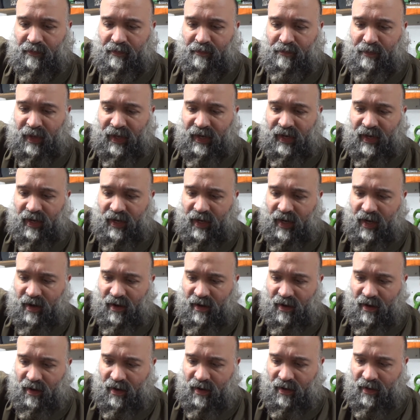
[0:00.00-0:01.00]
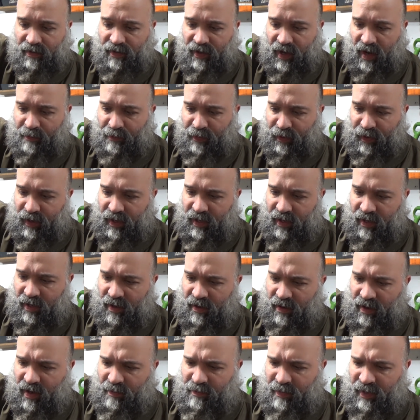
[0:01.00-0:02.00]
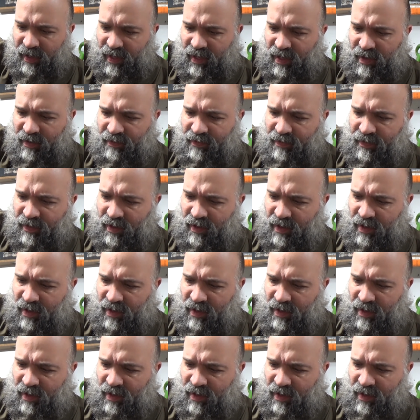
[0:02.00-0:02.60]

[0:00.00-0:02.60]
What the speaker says: pinion gear that I put in here, I believe.